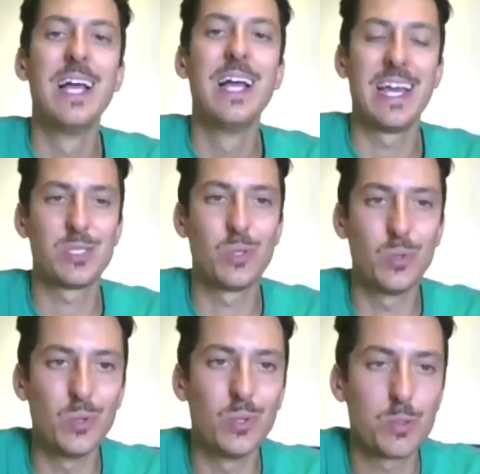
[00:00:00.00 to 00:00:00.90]
has
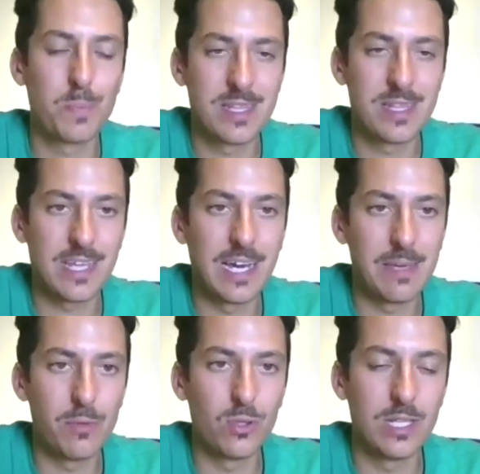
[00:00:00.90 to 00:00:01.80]
to spend
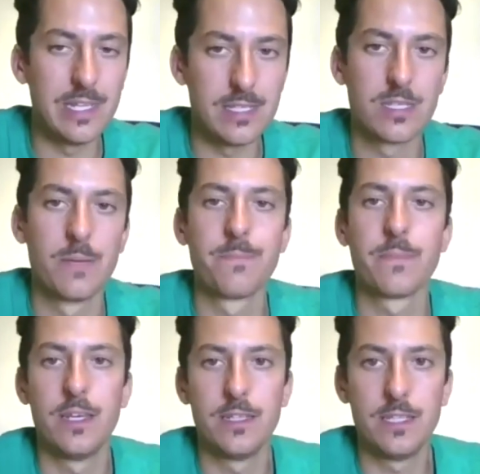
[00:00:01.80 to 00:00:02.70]
time on the lees.
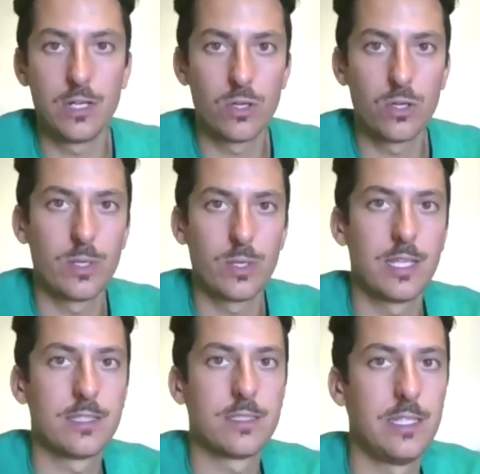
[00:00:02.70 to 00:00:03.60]
And in concrete
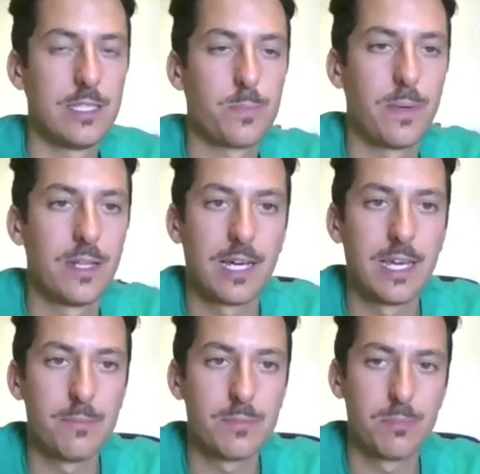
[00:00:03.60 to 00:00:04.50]
tanks, it spends
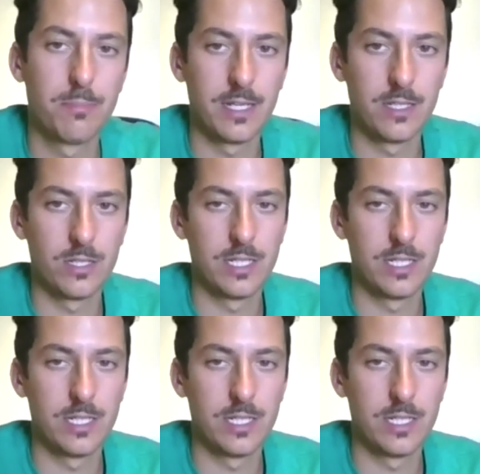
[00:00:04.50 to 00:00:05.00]
times better